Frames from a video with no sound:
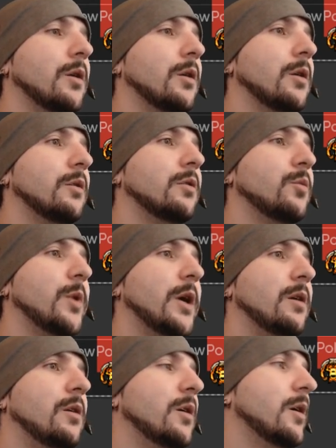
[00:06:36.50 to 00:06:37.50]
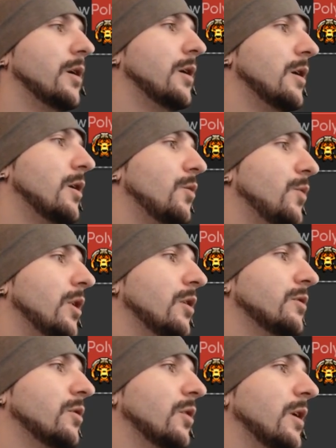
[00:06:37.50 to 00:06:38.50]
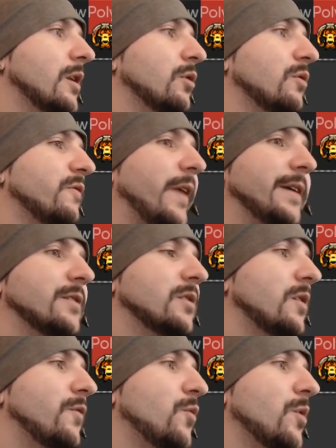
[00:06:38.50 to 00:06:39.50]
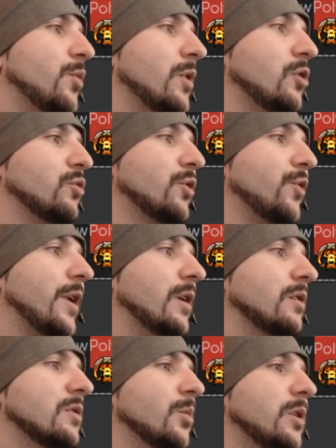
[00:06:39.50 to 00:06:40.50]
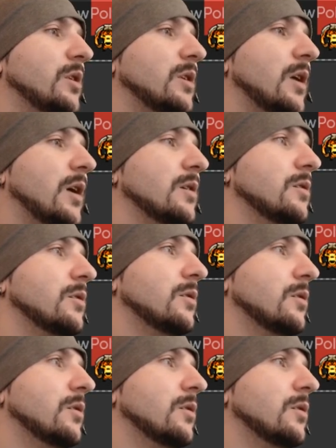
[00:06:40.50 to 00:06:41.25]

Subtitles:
Not too bad. We can also get a little fancy if we want to put a little gradient on some of these guys.